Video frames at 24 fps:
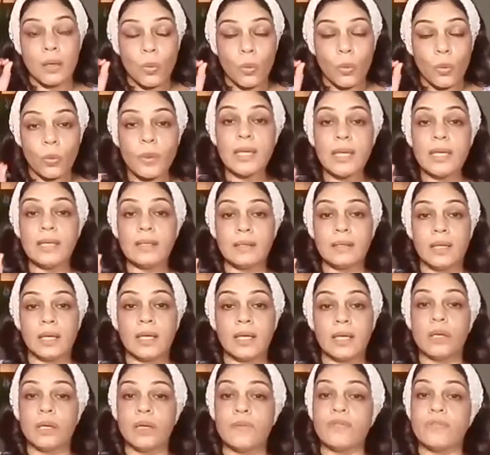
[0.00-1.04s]
only
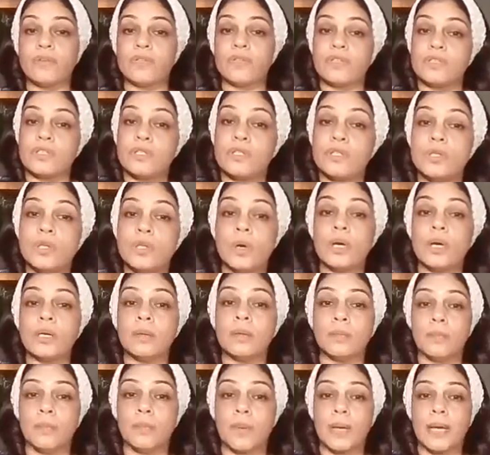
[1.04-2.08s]
thing, if it is not
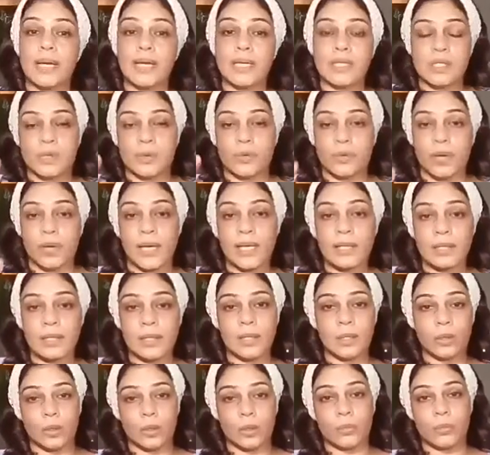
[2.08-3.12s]
placed
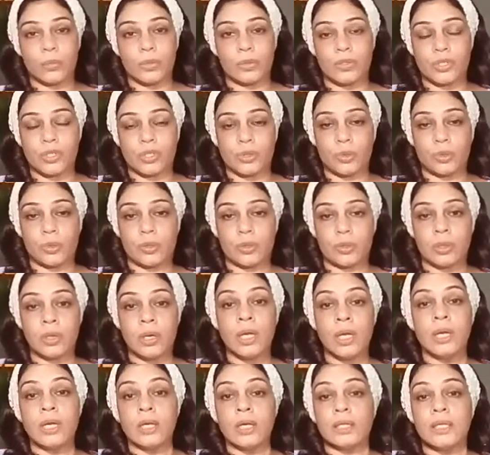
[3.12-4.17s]
rightly over the shoulder,
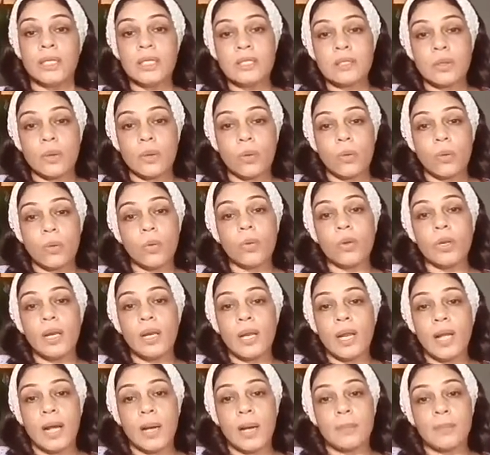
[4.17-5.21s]
these
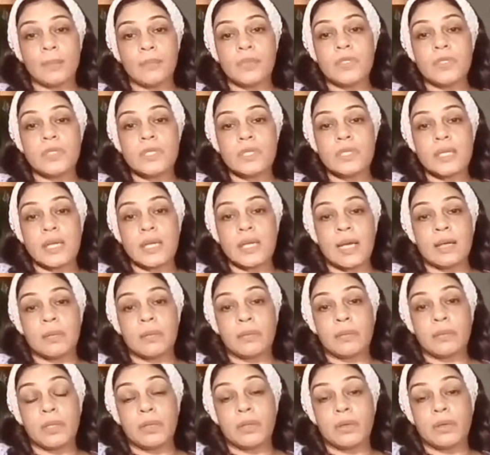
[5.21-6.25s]
all happens can
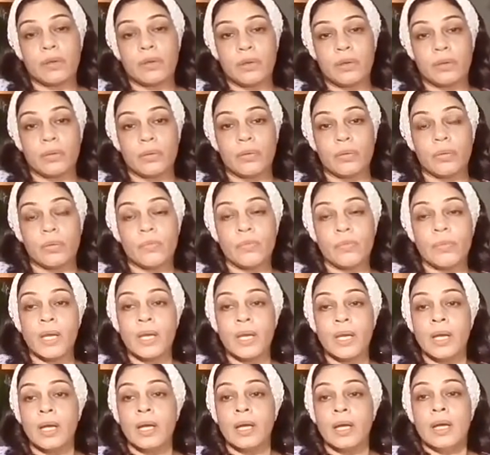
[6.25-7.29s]
be there, you know.
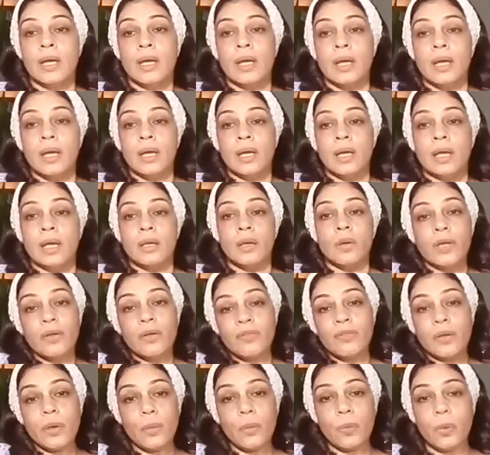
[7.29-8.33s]
Now,
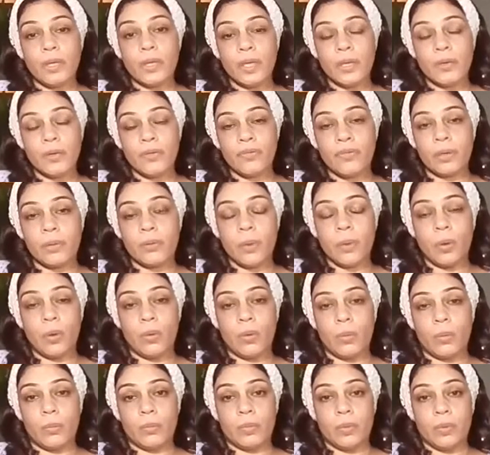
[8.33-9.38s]
if you're working from
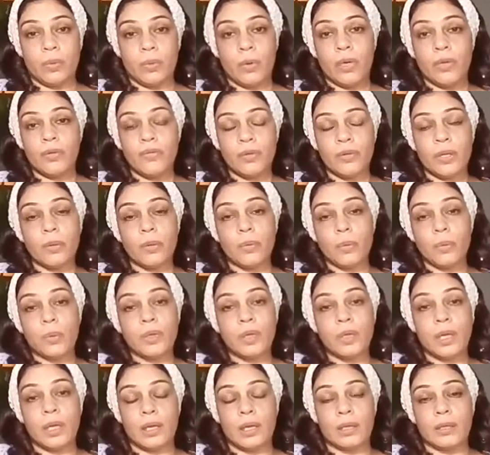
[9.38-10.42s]
home, or if you're
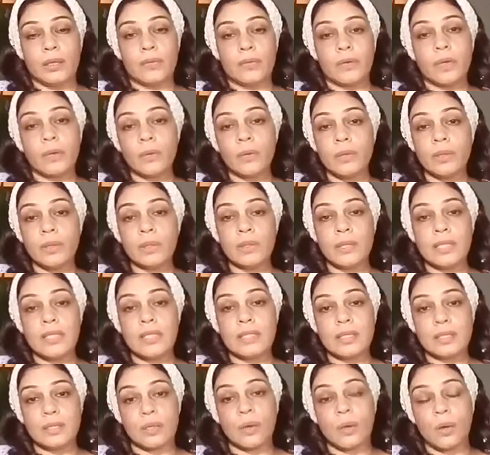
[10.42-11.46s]
working regularly
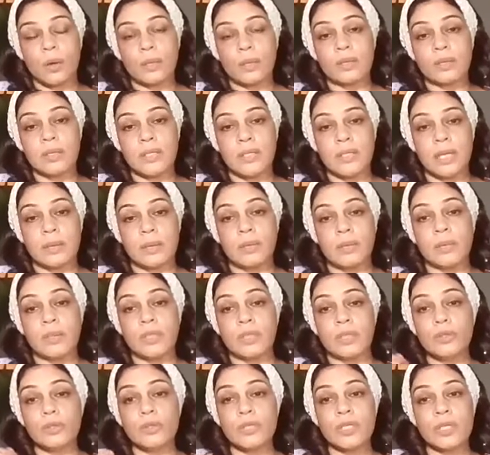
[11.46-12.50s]
sitting on the table,
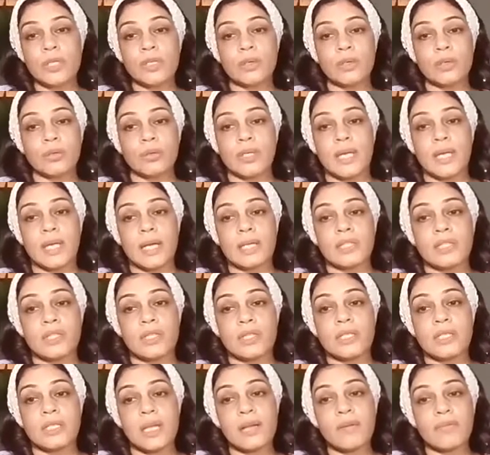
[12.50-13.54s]
using your
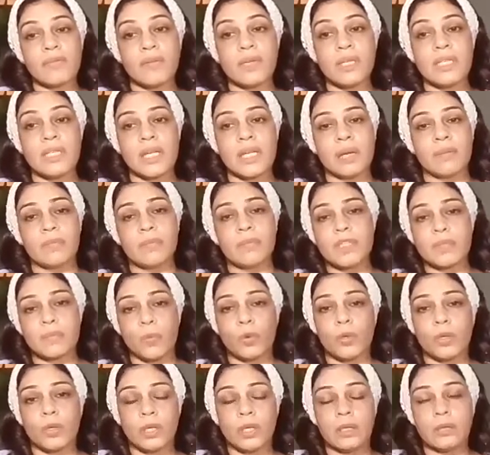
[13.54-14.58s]
gadgets, every time
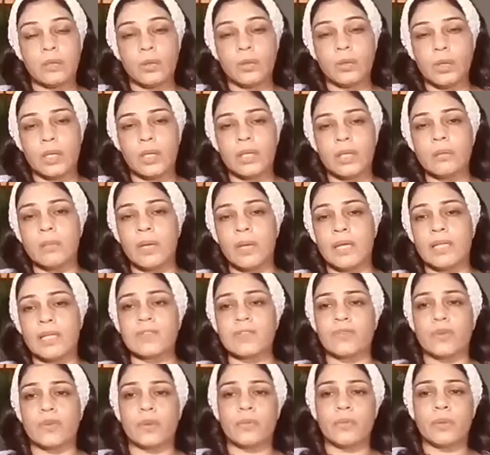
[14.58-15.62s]
responding to your emails
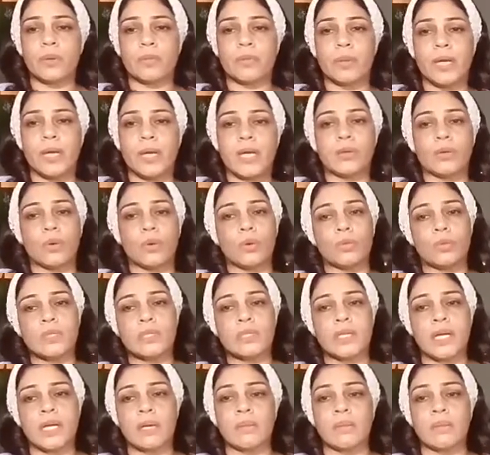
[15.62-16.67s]
from the bed over
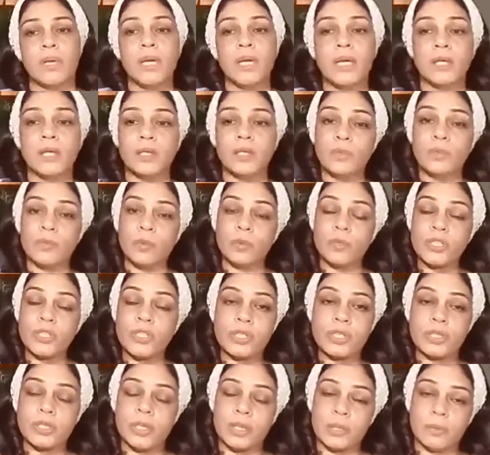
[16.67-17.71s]
time, the
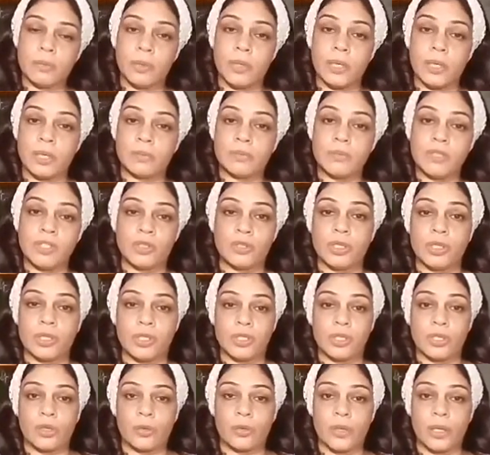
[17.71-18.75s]
posture that becomes to
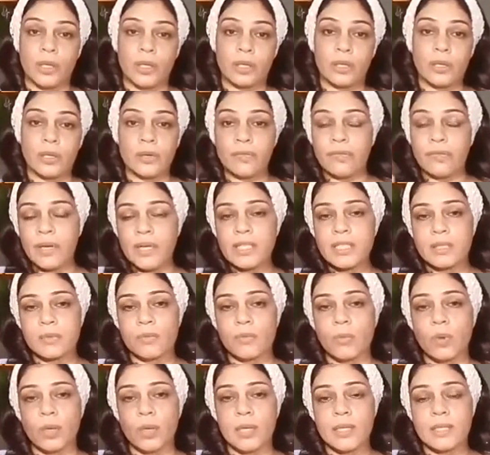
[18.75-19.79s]
deteriorate. A very
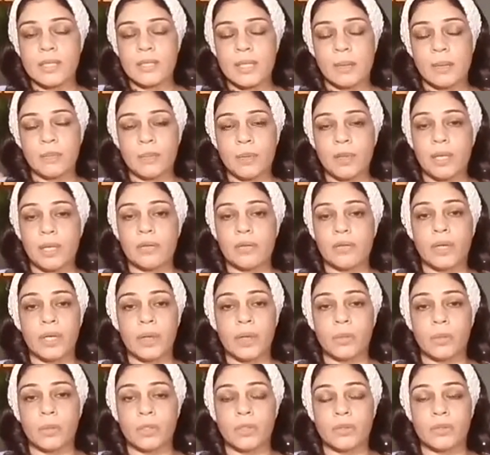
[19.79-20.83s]
small example I
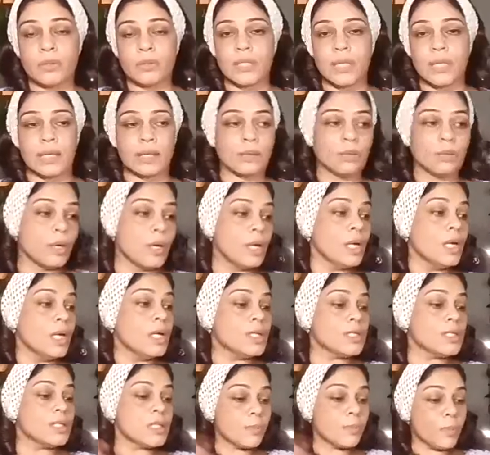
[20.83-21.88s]
really want to tell you.
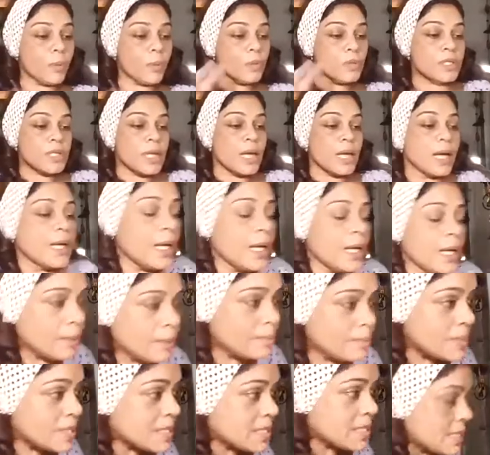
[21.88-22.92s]
Suppose I
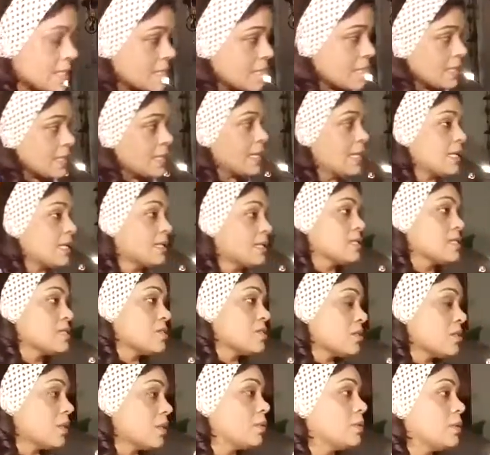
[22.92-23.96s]
am sitting like
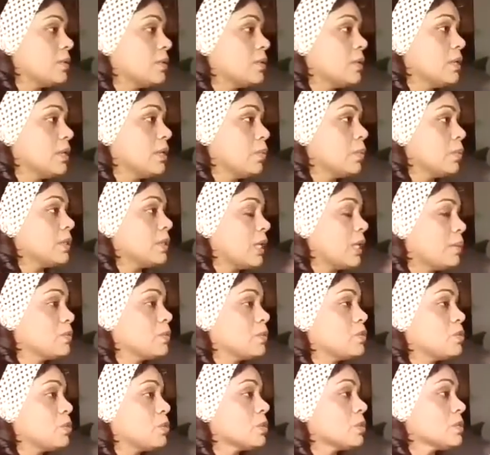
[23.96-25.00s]
this regularly, whether I'm
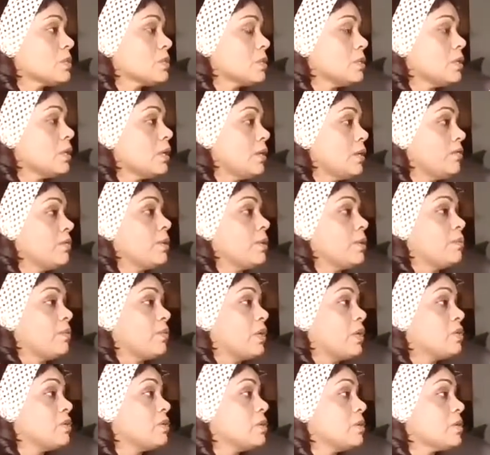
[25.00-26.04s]
a doctor, if I'm a
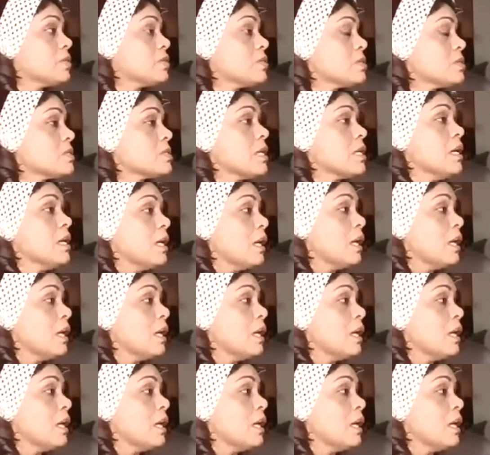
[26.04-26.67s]
radiologist,